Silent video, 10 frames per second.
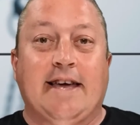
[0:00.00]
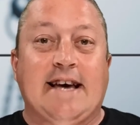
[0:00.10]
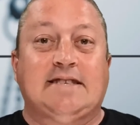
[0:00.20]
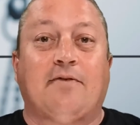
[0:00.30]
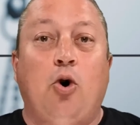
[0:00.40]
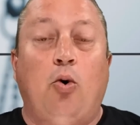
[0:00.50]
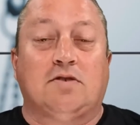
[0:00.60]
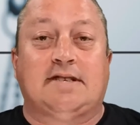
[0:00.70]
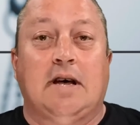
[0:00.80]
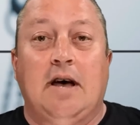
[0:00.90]
Yes, of
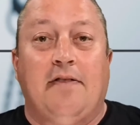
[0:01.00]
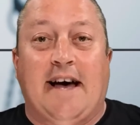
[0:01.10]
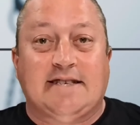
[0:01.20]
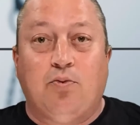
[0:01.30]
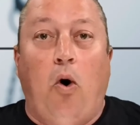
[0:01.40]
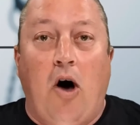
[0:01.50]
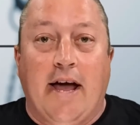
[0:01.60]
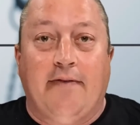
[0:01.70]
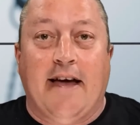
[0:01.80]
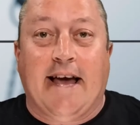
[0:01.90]
course, that's
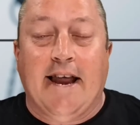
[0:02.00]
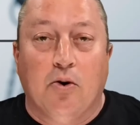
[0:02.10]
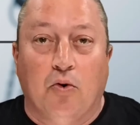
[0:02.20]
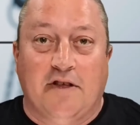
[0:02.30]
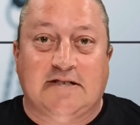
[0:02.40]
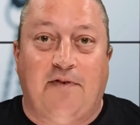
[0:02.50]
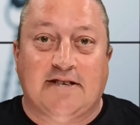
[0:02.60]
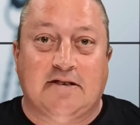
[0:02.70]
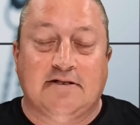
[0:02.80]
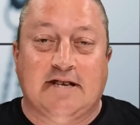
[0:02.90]
why they're getting all this
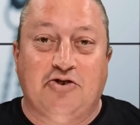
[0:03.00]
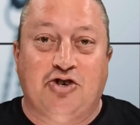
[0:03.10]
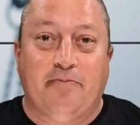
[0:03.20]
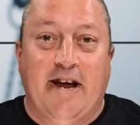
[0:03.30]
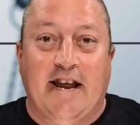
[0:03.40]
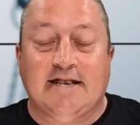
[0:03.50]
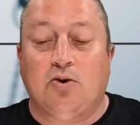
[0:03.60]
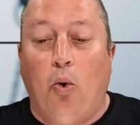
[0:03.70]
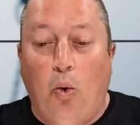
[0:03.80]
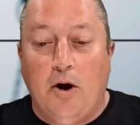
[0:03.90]
fuss on social media.
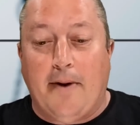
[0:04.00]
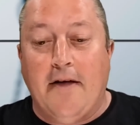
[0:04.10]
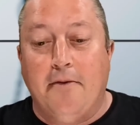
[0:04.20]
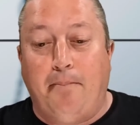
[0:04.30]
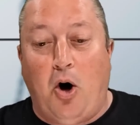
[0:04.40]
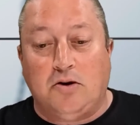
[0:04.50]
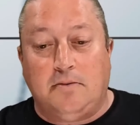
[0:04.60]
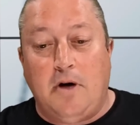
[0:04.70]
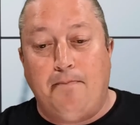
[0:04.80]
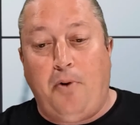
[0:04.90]
It's all about the
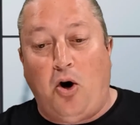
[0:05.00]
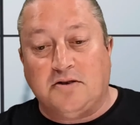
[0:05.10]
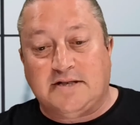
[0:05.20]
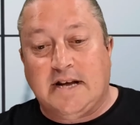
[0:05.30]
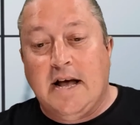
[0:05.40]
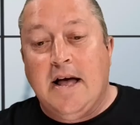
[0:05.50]
bots.